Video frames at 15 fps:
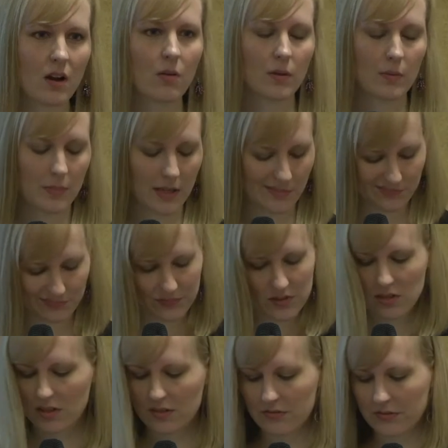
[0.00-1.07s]
wrong with me?
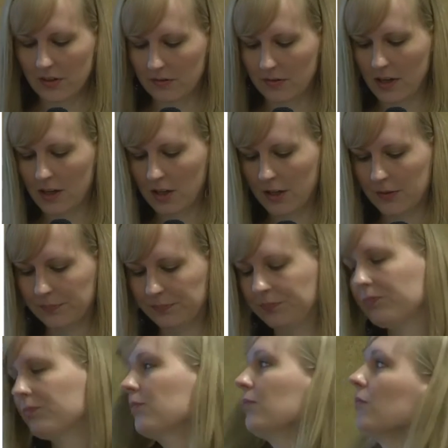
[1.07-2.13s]
So it doesn't feel very good.
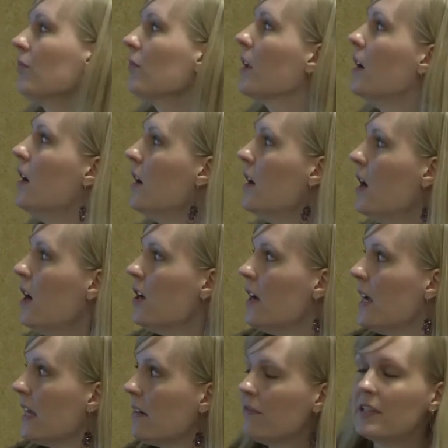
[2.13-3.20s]

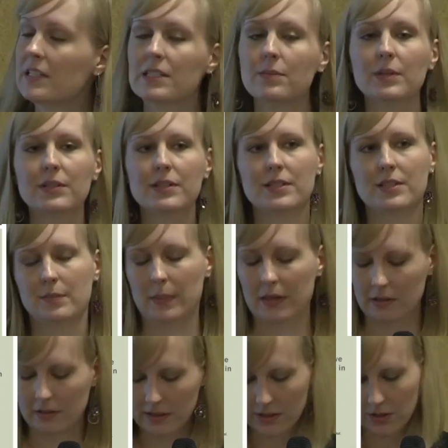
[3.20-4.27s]
Invisible
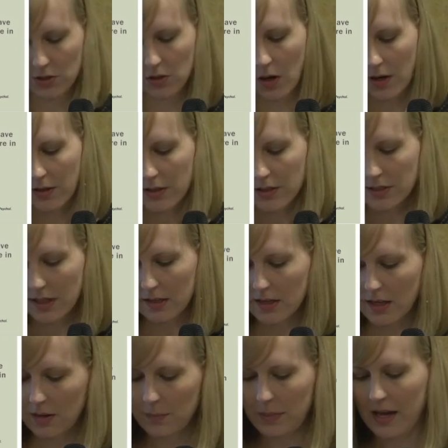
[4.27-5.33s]
disabilities. So understand
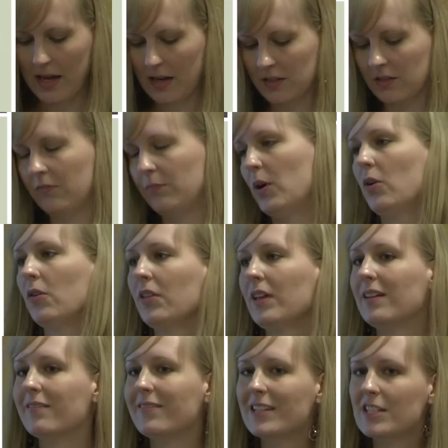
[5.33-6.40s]
the impact of both
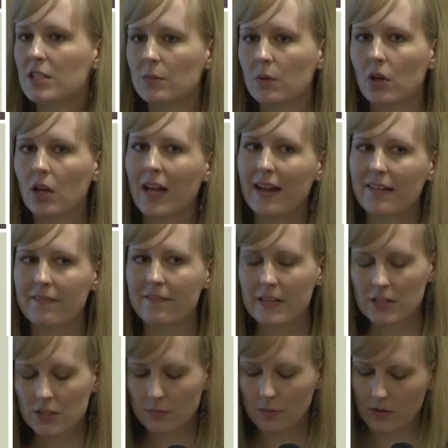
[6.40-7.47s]
invisible and
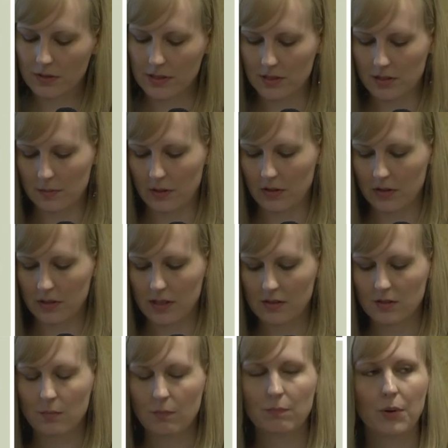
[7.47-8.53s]
visible
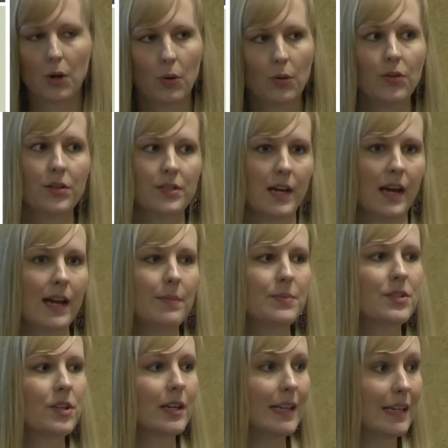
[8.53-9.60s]
disabilities. Both
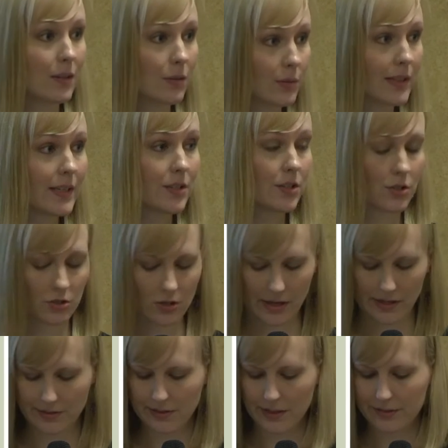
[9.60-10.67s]
types are equally
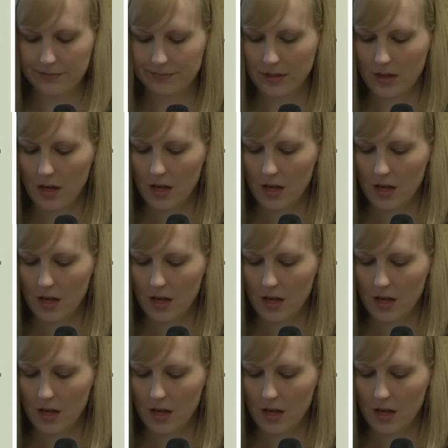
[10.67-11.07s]
distressing.